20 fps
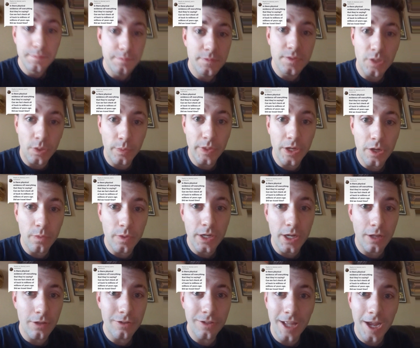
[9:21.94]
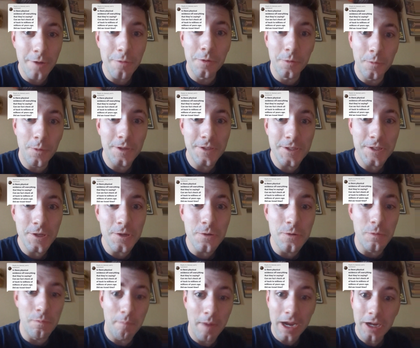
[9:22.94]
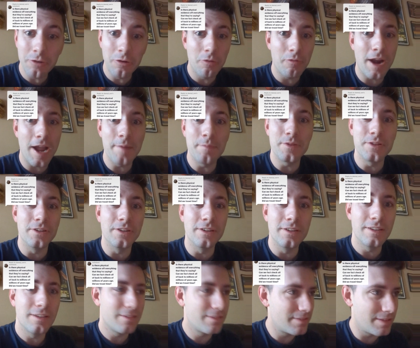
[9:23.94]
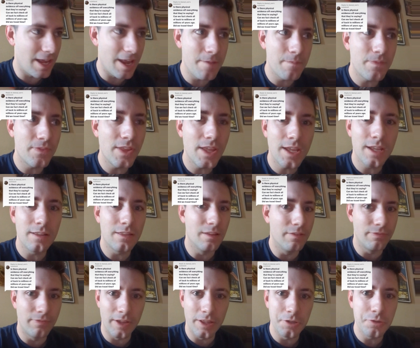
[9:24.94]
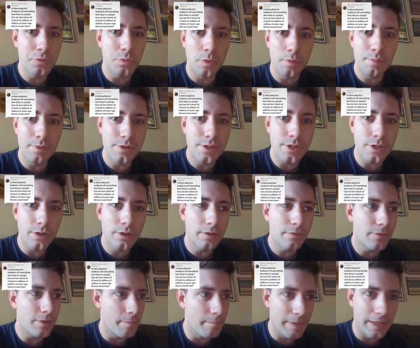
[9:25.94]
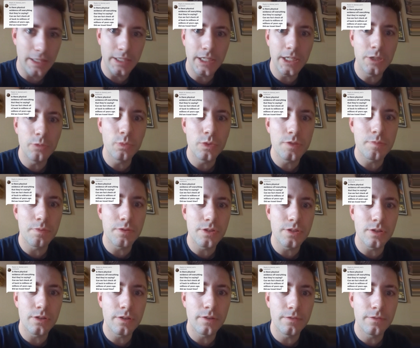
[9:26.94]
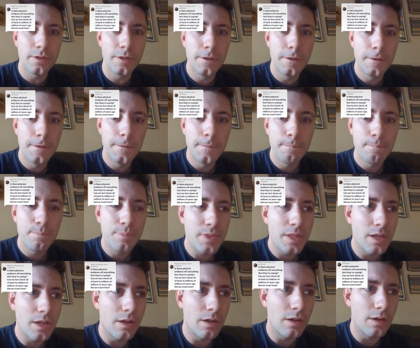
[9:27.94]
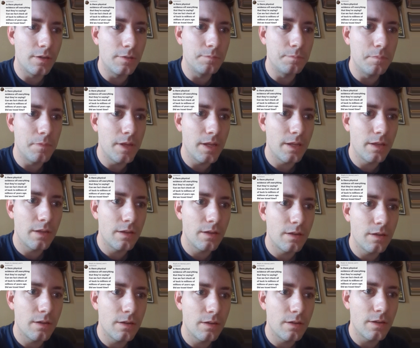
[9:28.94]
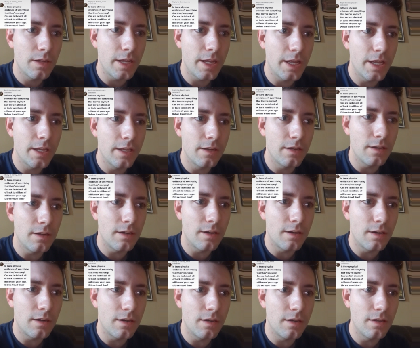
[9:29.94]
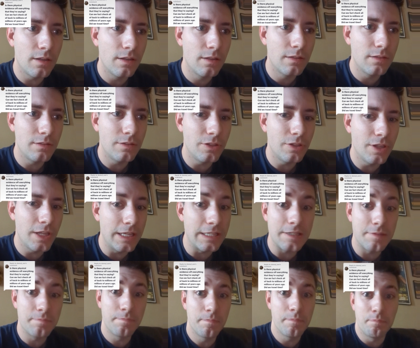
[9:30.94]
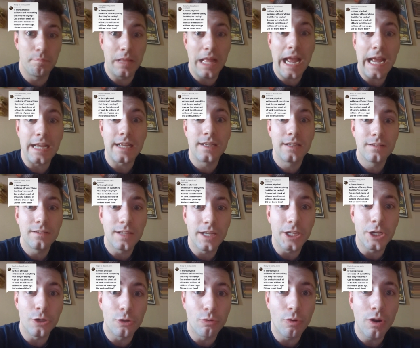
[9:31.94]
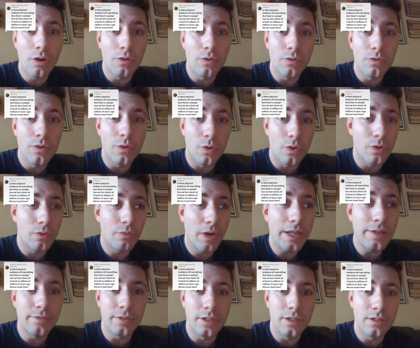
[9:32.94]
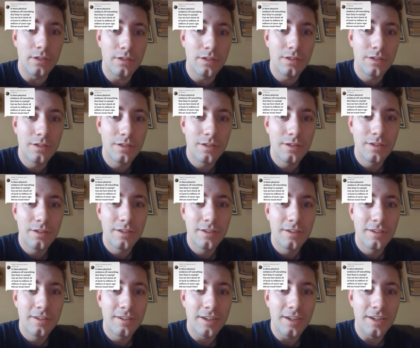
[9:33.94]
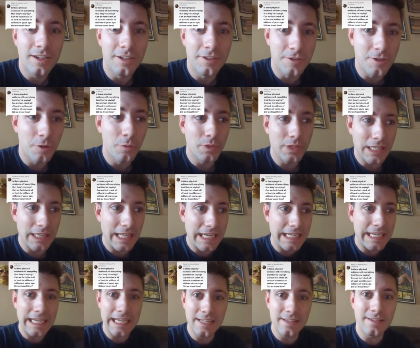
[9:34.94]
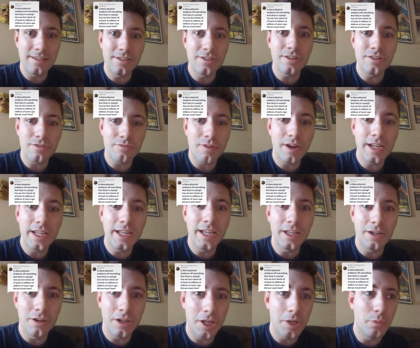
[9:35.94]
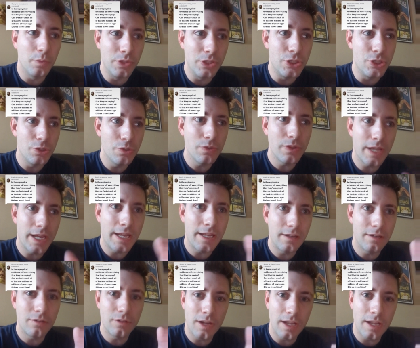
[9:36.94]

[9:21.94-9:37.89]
So we know what color that one was too. Microraptor, same thing. The feathers were preserved, the melanin was preserved. And it's black, like a crow or a raven. And so when the light hits it just right, it would do that